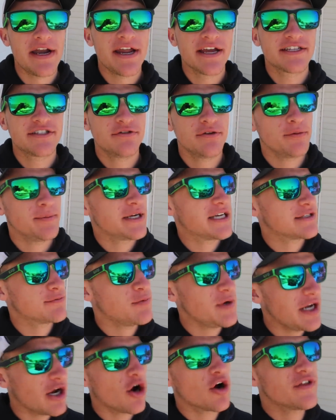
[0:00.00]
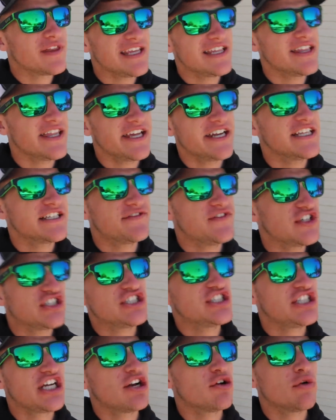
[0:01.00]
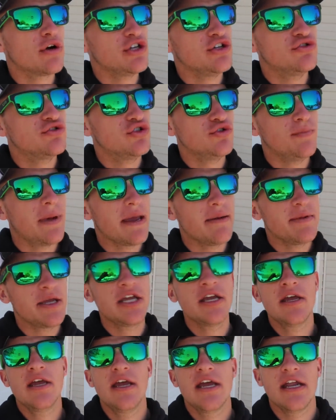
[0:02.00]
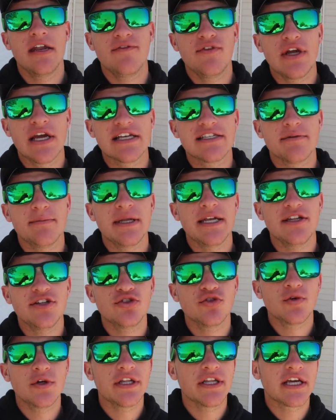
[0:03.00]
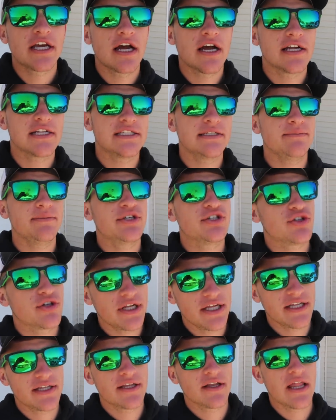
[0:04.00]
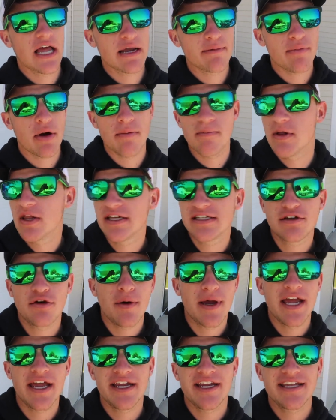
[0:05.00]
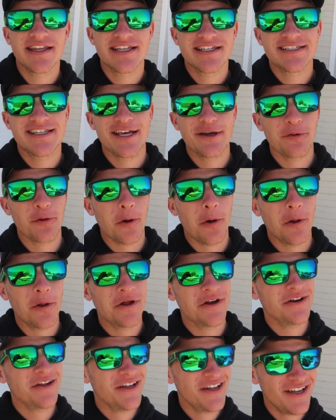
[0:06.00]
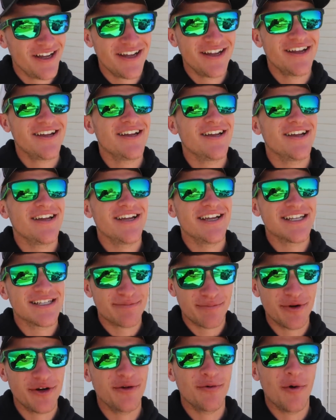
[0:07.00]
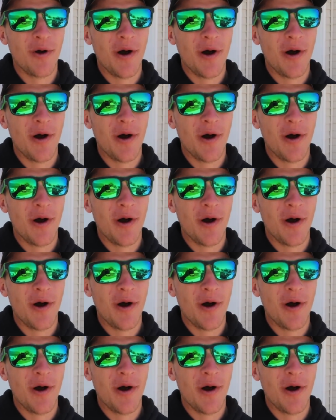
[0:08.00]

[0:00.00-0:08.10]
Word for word: right next to it because we are the littest fishing channel on YouTube, baby. And if you guys have been enjoying the content, be sure to hit the like button. But let's go ahead and get this thing rolling. It's pretty